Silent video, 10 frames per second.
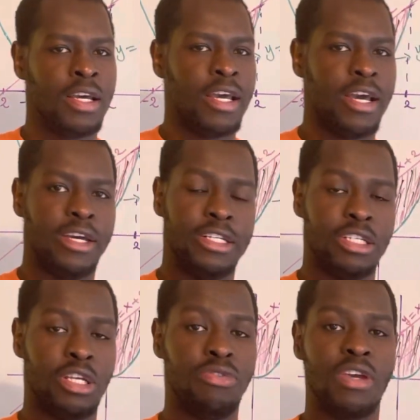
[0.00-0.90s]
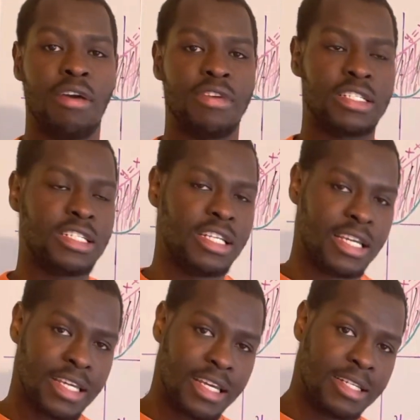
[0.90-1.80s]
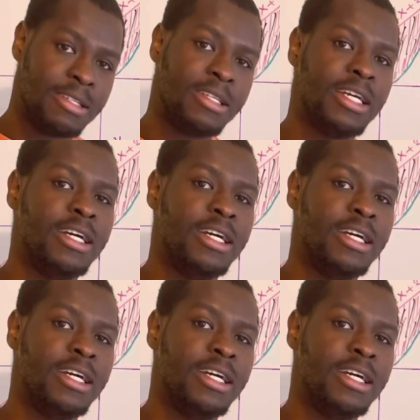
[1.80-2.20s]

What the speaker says: And if you have actually, again,